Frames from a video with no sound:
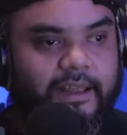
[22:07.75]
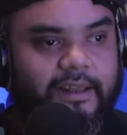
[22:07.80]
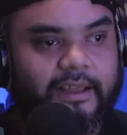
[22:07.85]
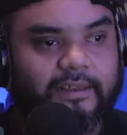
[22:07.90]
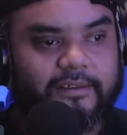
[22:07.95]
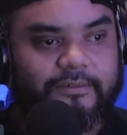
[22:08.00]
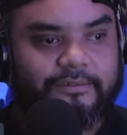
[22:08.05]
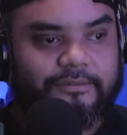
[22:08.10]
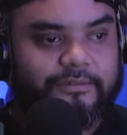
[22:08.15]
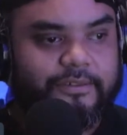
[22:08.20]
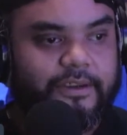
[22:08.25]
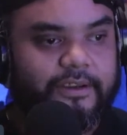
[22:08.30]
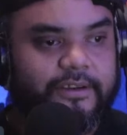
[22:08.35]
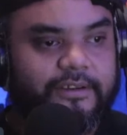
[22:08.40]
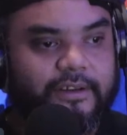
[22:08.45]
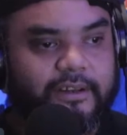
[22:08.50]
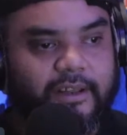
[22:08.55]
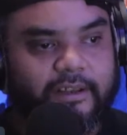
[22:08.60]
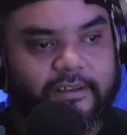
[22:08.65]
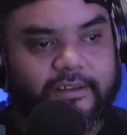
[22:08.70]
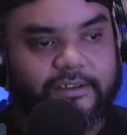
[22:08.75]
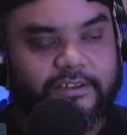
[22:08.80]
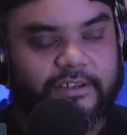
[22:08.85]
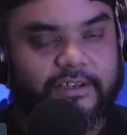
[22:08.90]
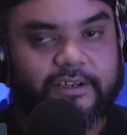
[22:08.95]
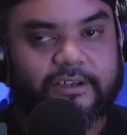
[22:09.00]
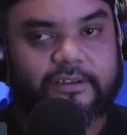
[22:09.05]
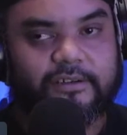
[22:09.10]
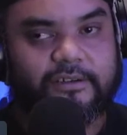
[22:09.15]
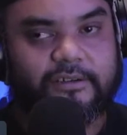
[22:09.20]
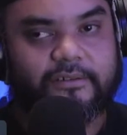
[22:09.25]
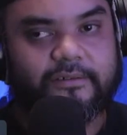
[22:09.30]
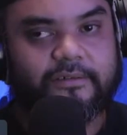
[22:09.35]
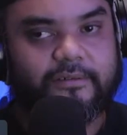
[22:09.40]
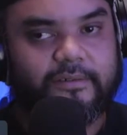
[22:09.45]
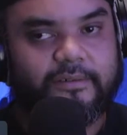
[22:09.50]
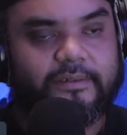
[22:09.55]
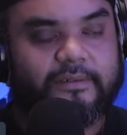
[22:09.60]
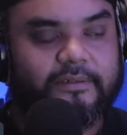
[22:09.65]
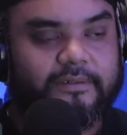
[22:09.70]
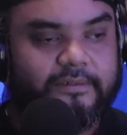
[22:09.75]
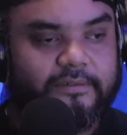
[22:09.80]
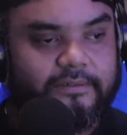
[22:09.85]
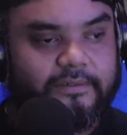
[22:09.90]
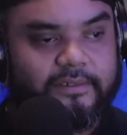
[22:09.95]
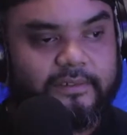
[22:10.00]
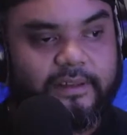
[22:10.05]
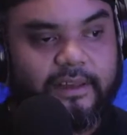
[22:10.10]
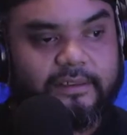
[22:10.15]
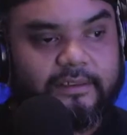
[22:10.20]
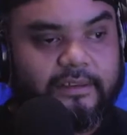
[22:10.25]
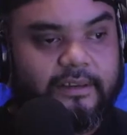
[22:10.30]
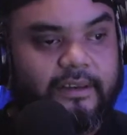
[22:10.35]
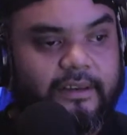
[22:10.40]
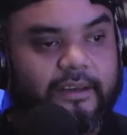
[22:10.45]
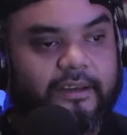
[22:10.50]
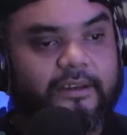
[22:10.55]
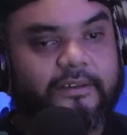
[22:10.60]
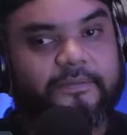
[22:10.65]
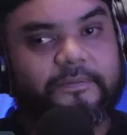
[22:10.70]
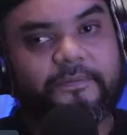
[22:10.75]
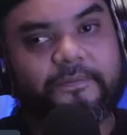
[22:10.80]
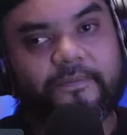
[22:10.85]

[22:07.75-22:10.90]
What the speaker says: I like to fish. I like to chill. Like to eat.